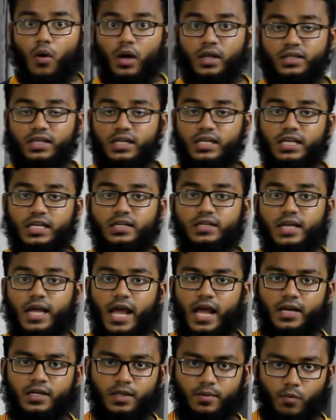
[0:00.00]
While the
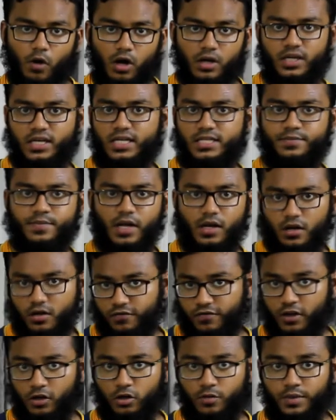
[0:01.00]
lid and the body is made
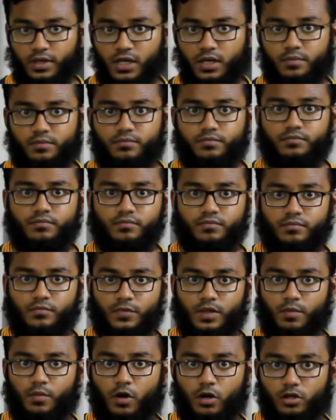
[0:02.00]
out of aluminum,
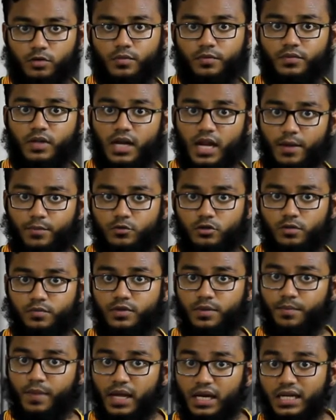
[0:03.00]
the bottom of the
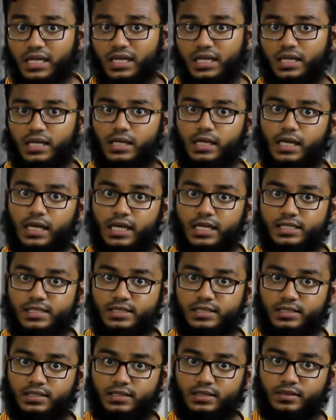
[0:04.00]
laptop, the belly,
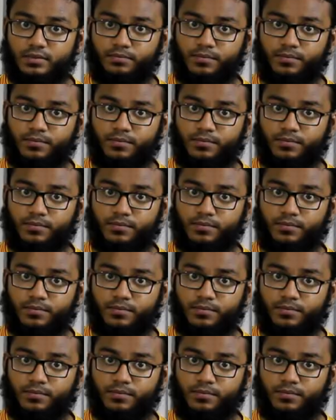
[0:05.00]
is